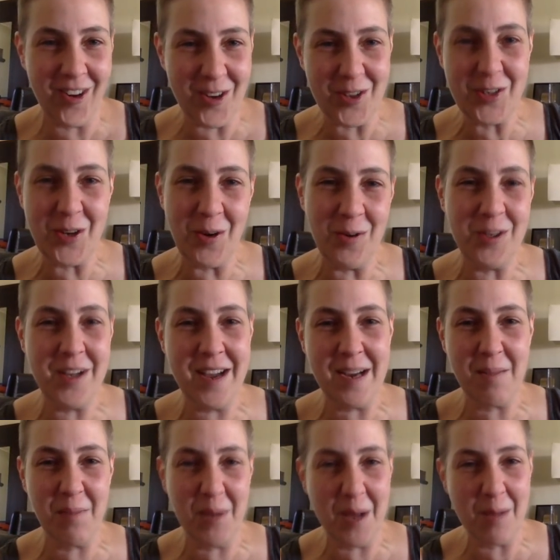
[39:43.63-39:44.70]
also
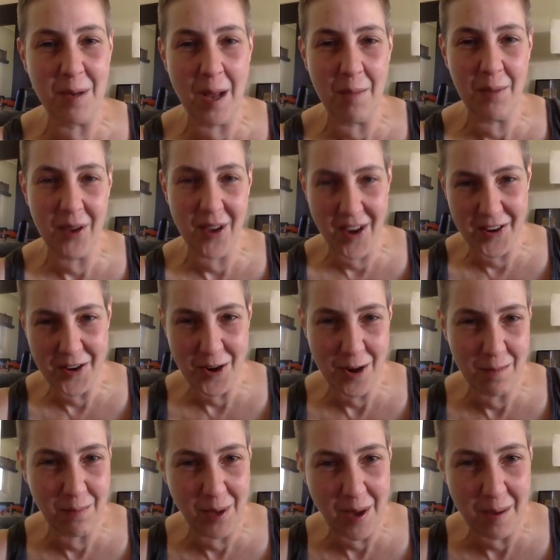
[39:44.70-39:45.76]
tech blah blah blah,
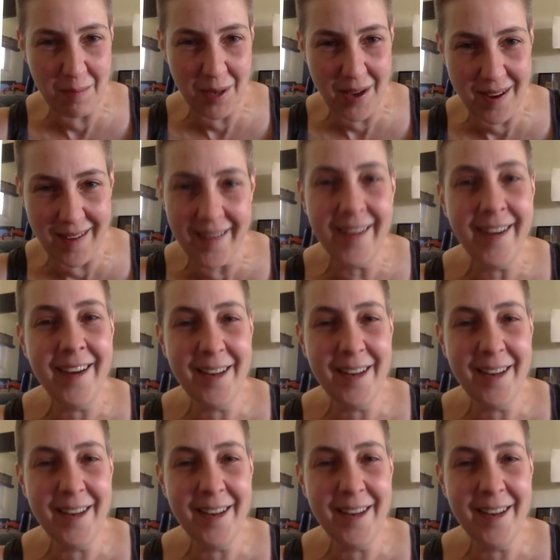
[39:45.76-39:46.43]
nerd blah blah,